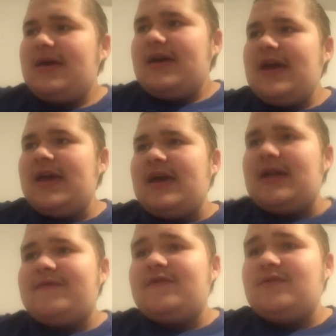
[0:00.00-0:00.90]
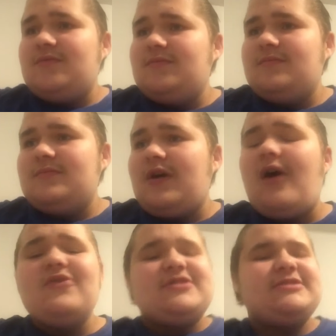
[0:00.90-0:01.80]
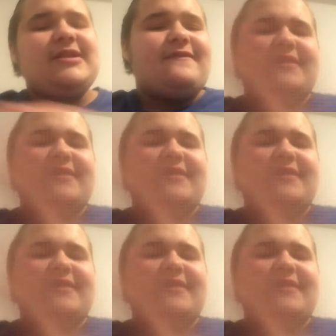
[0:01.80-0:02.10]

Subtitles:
And if you, all this stuff